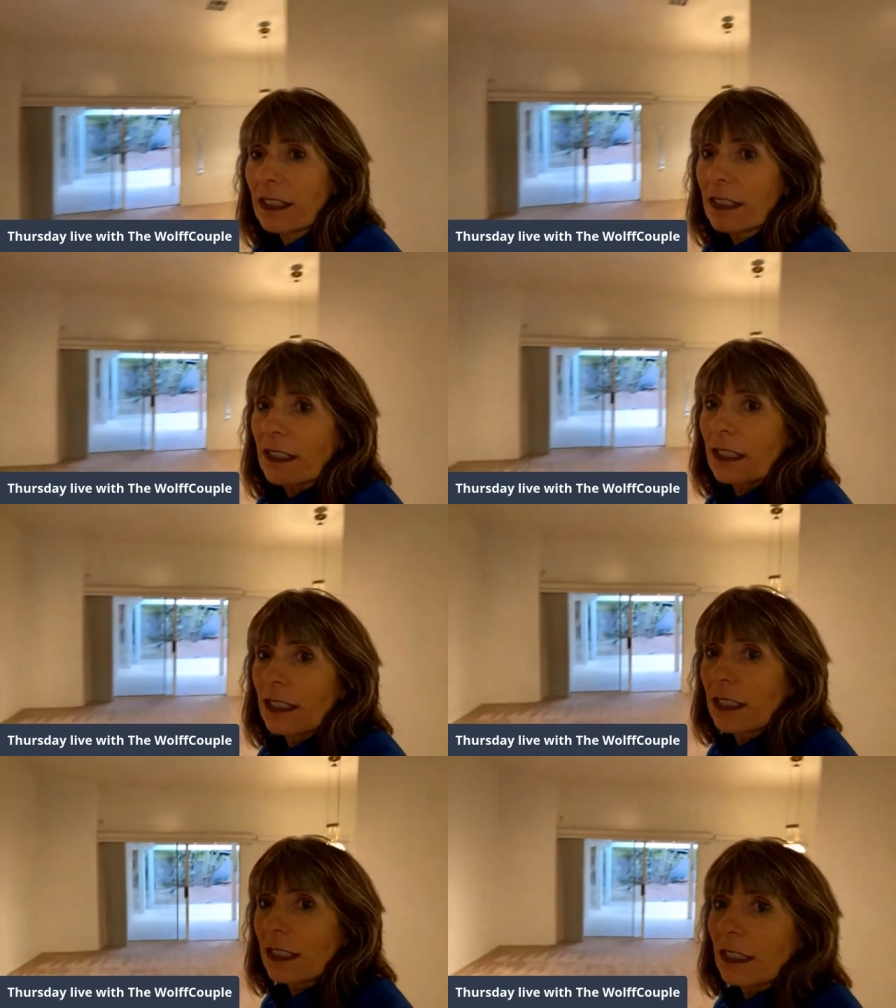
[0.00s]
this
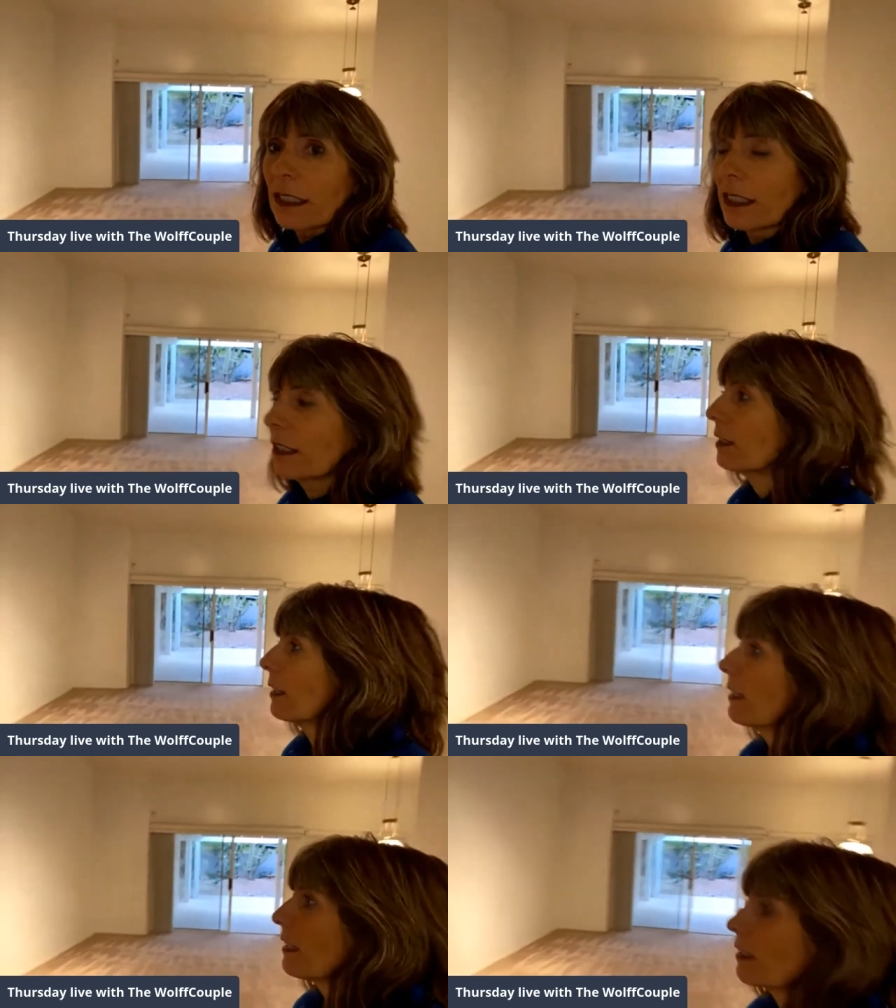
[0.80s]
wall right here.
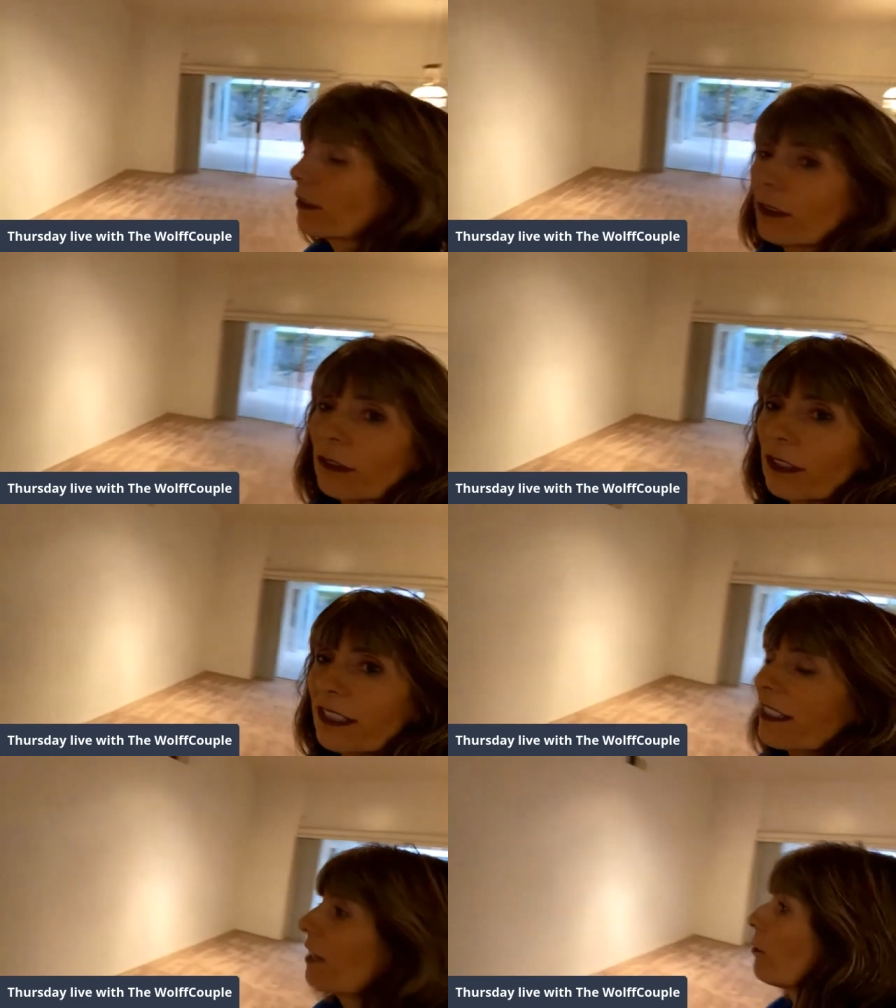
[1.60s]
This Is
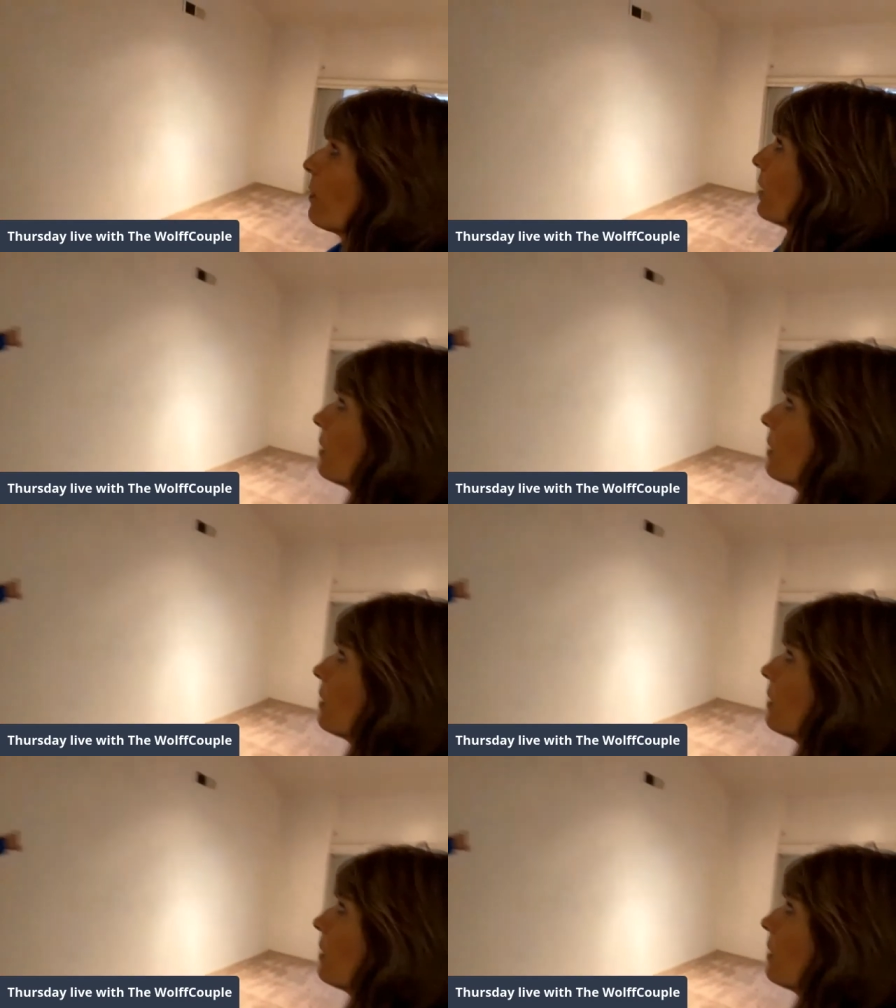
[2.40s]
wall. that the wall